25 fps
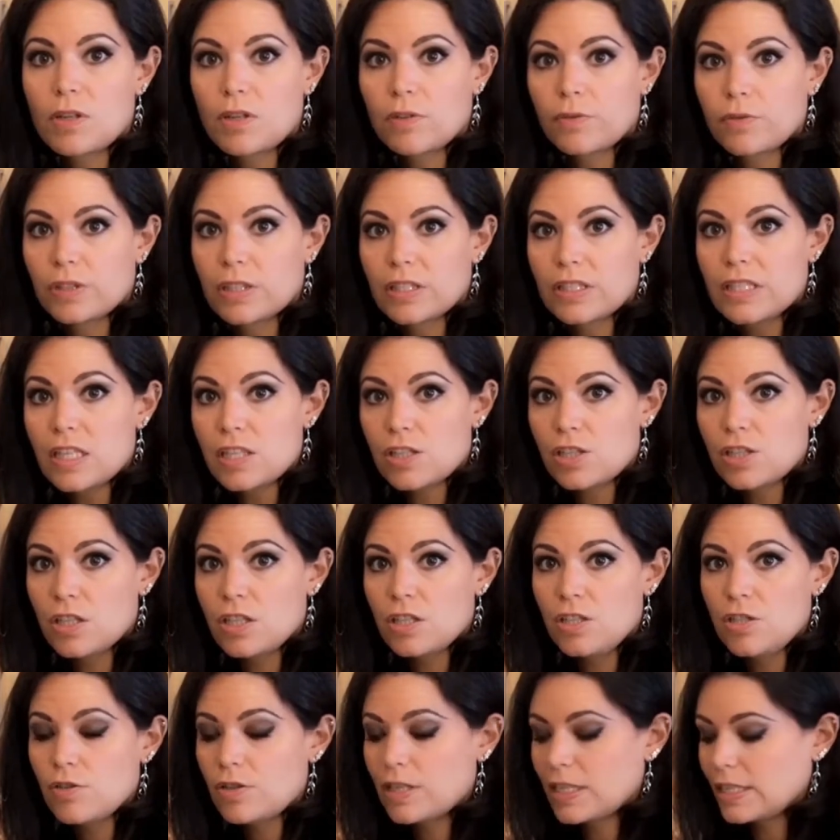a wonderful
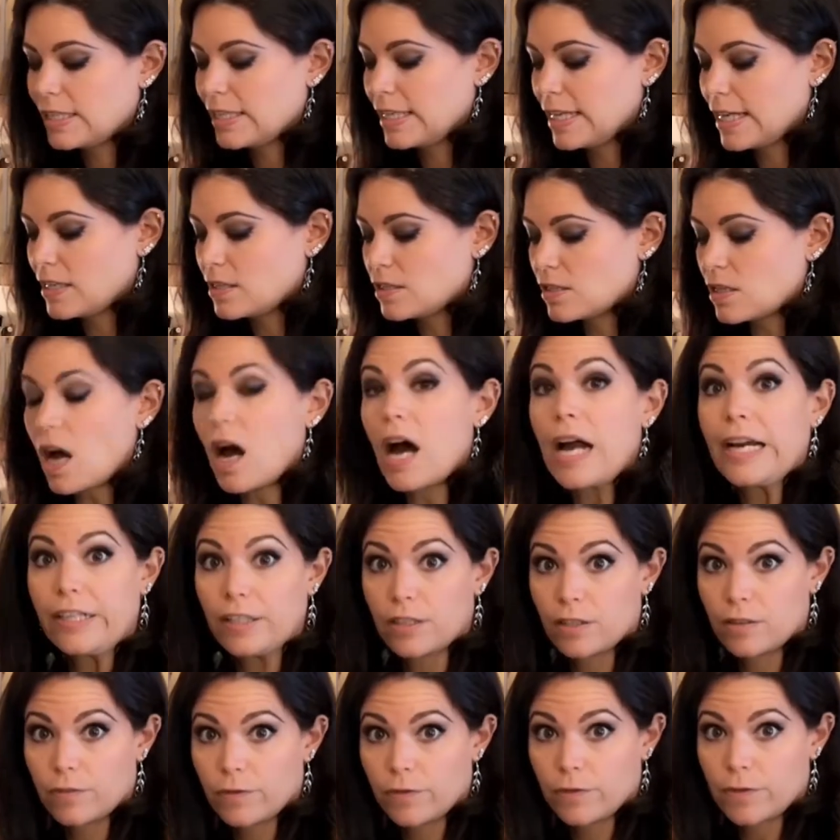addition. You can get
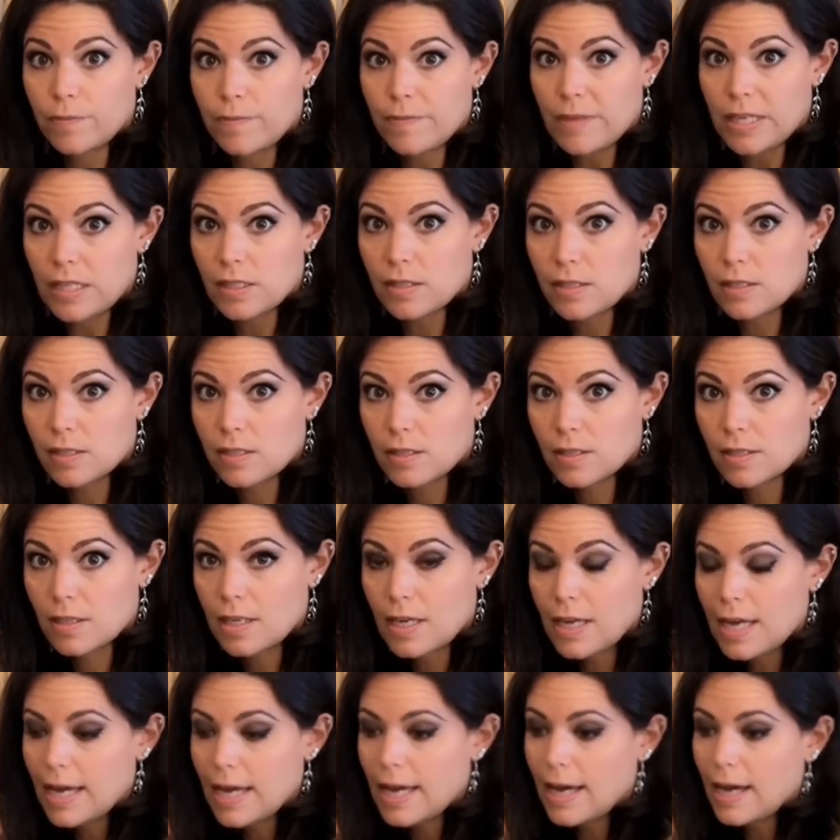iron from
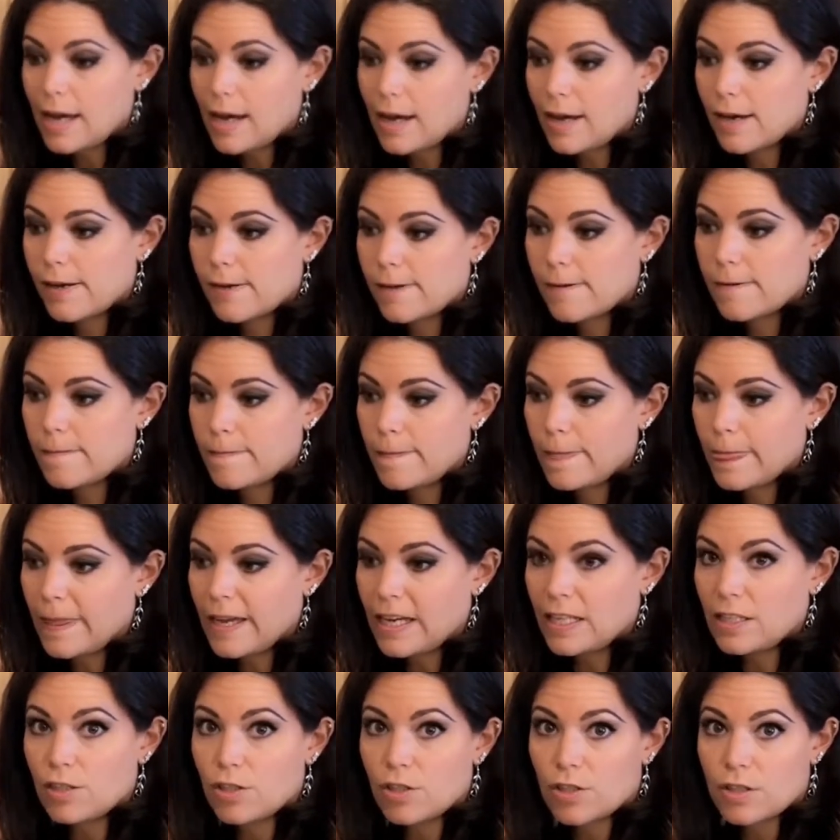this
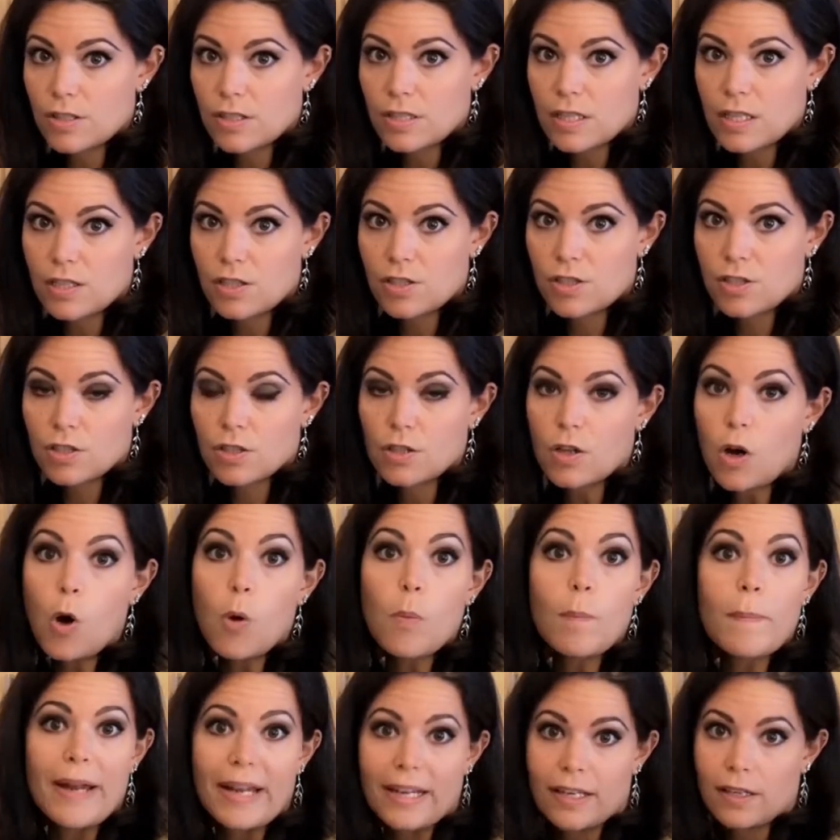and your essential
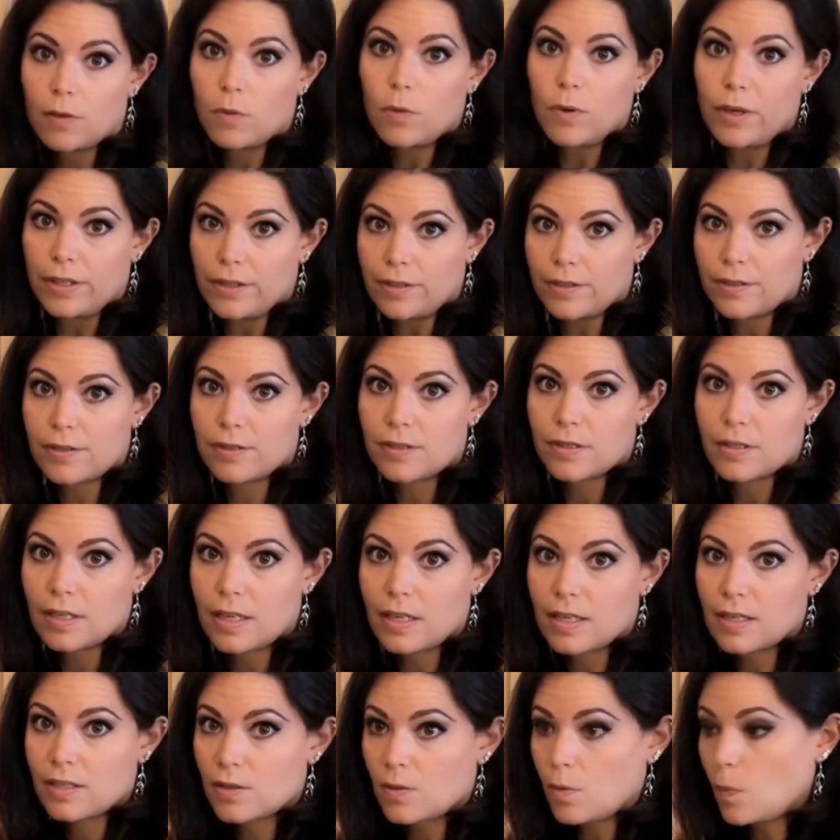omega
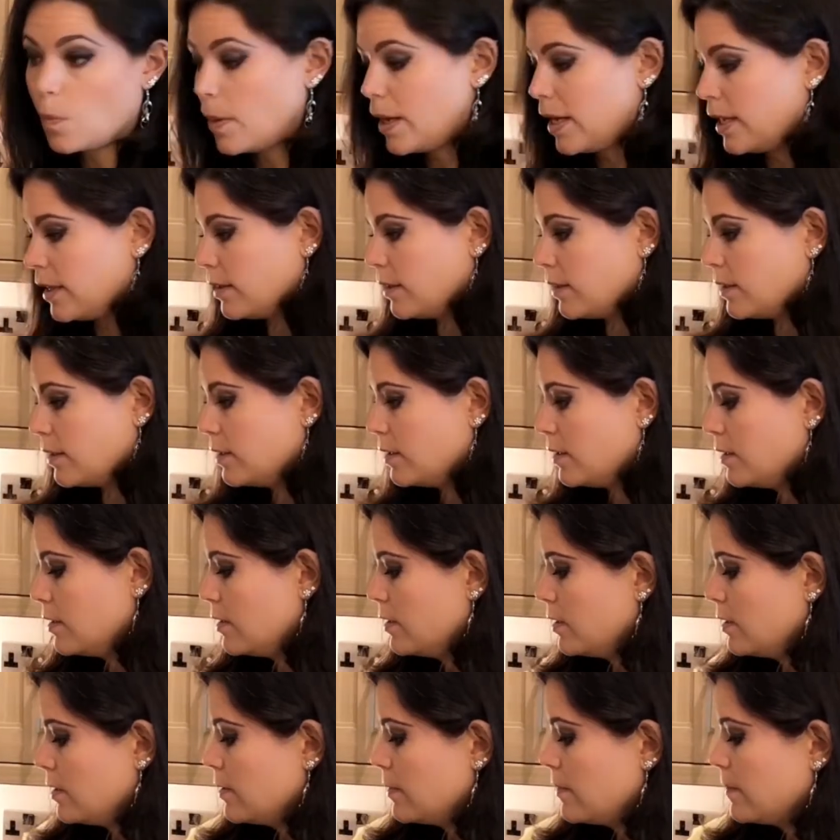oils as well.
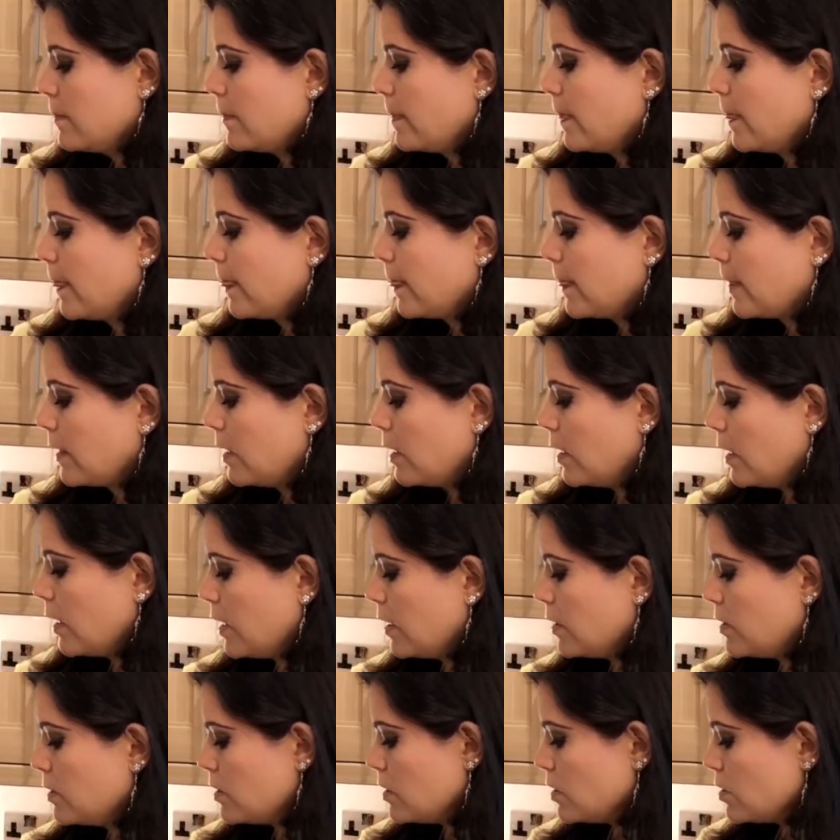
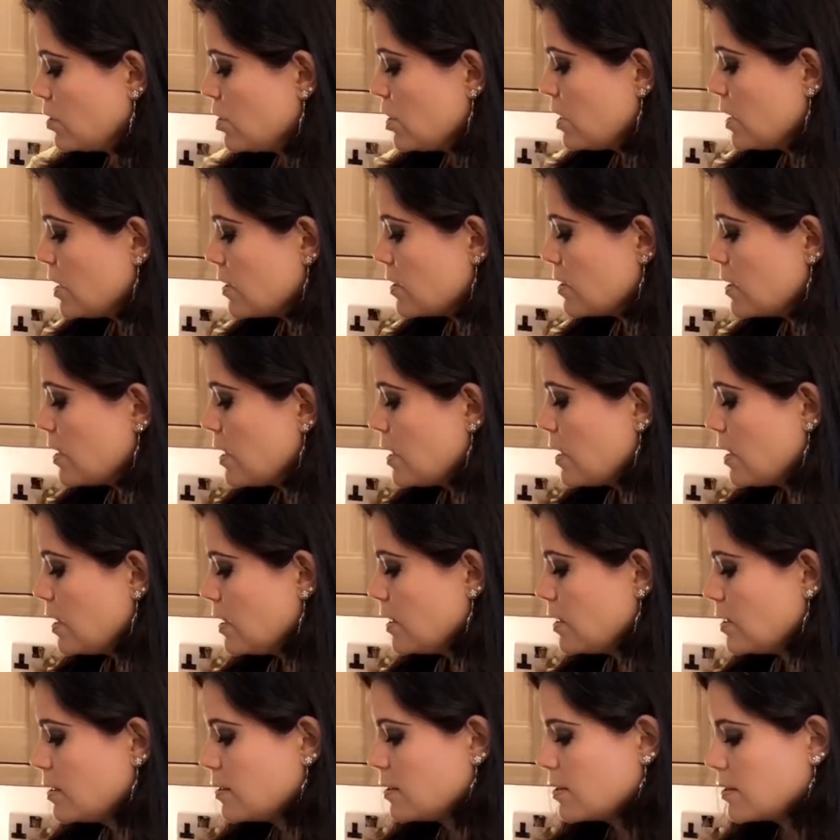And chia
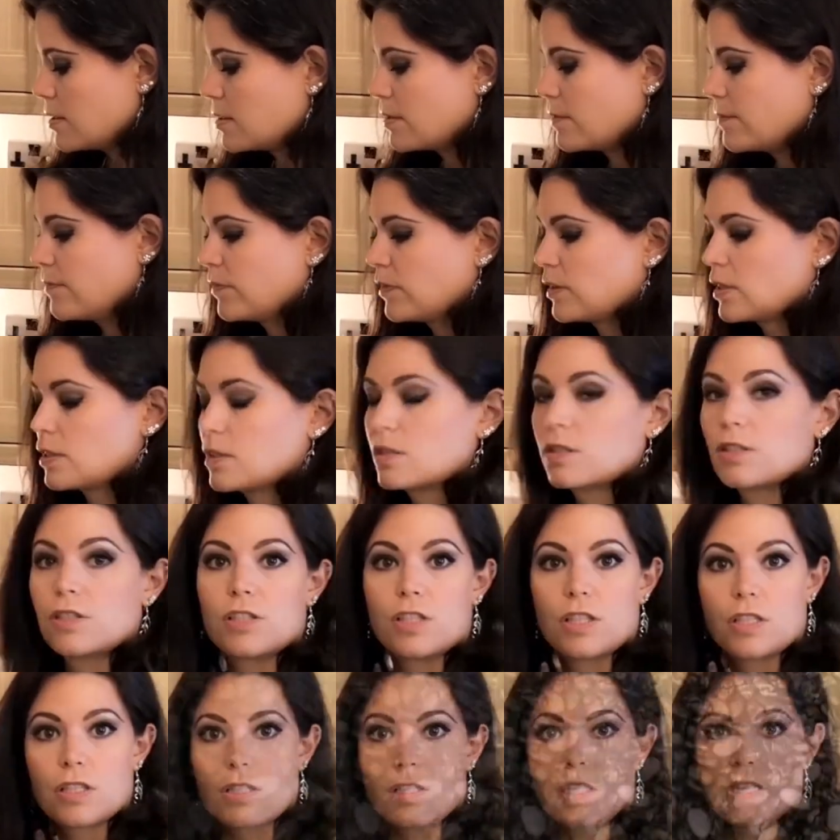seeds.
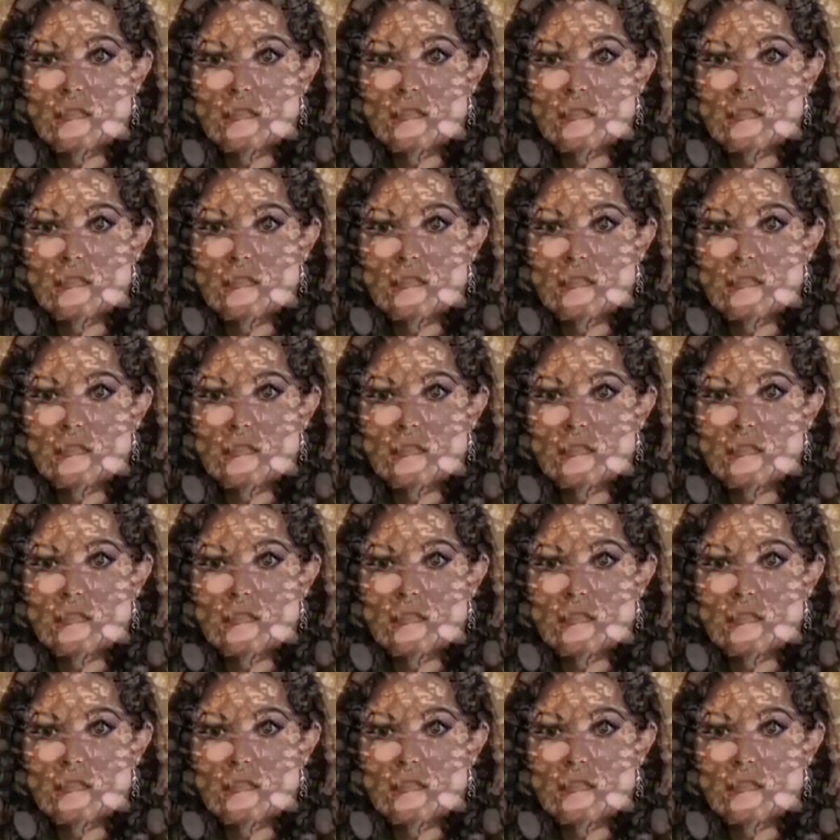Chia